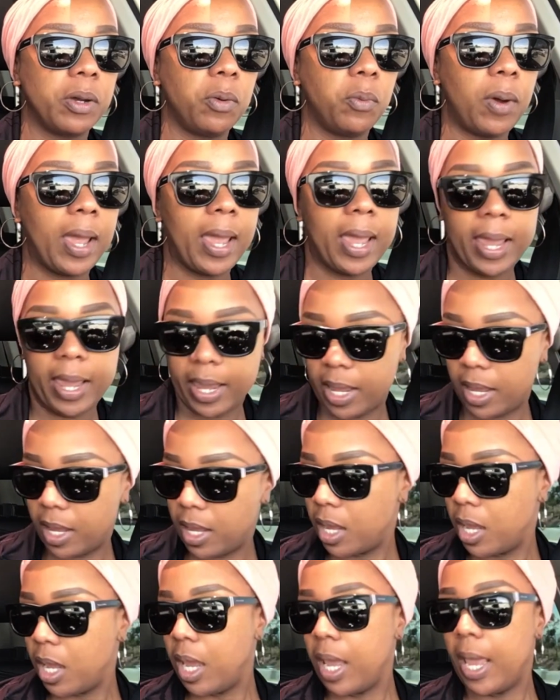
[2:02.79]
away,
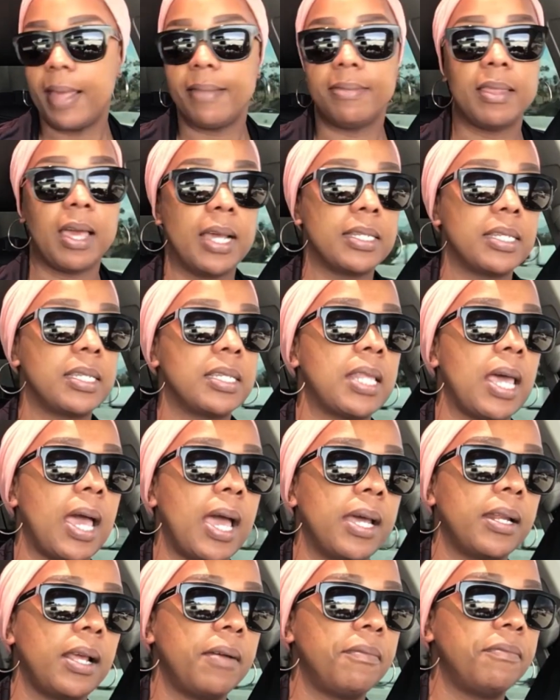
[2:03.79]
and that's
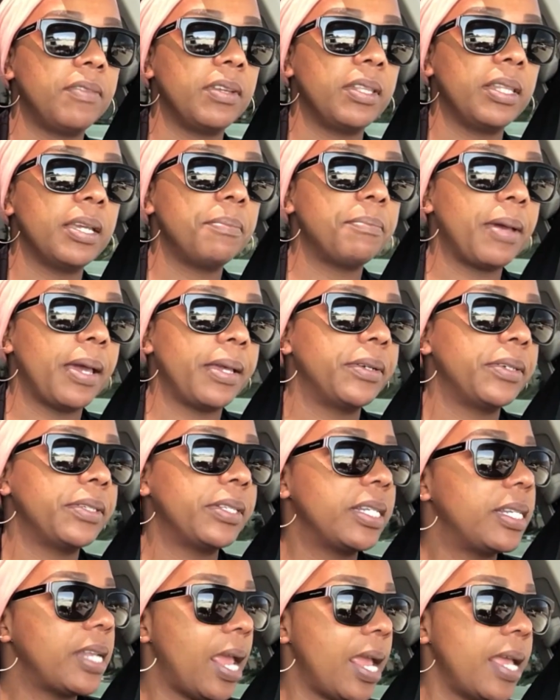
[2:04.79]
that. I'm feeling better
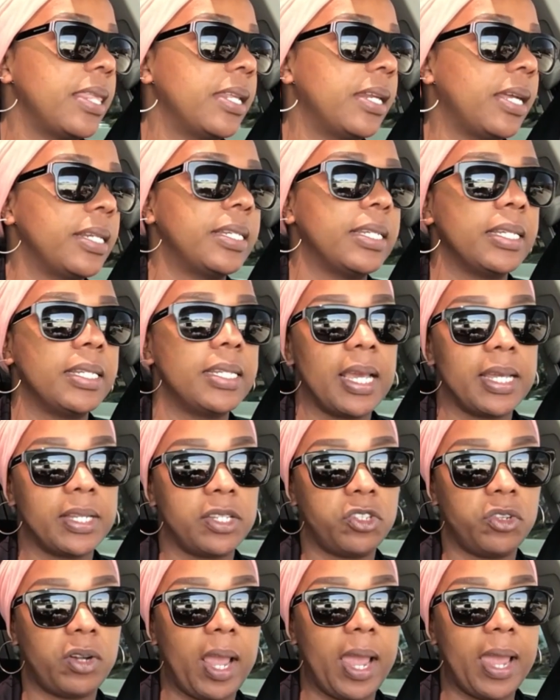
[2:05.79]
today than I did
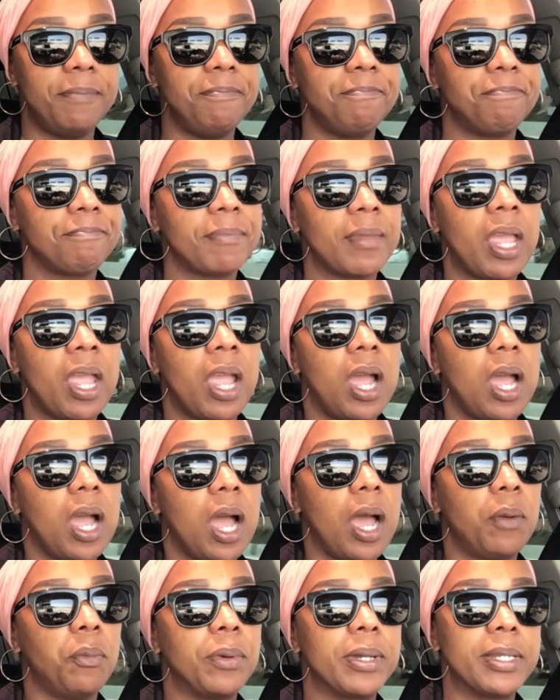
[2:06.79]
yesterday.
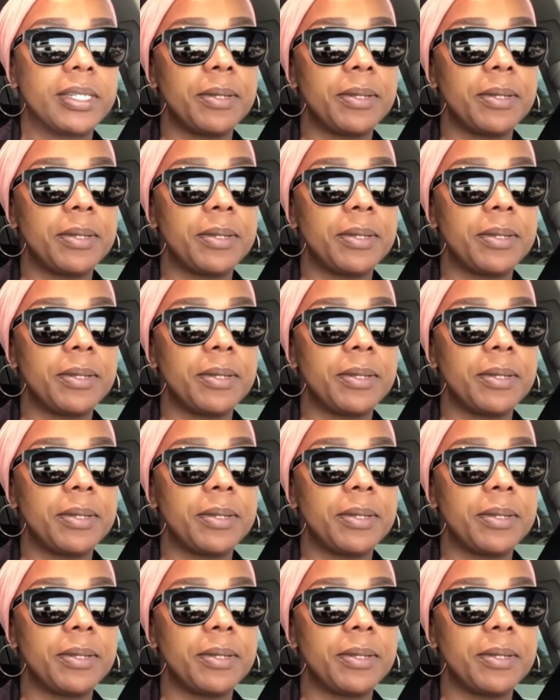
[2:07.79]
I went